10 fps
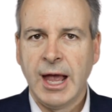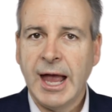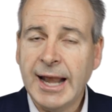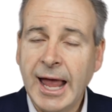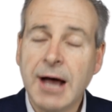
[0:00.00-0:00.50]

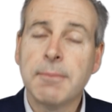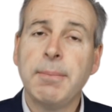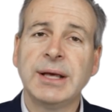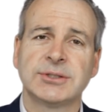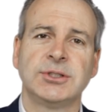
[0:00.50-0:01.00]
And how
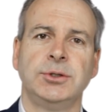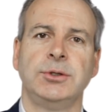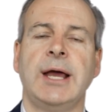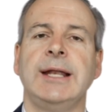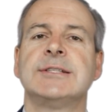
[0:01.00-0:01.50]
best to do
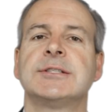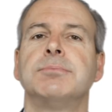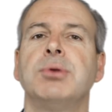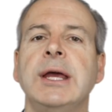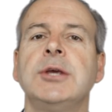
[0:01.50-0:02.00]
that is to
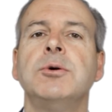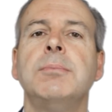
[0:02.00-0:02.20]
break your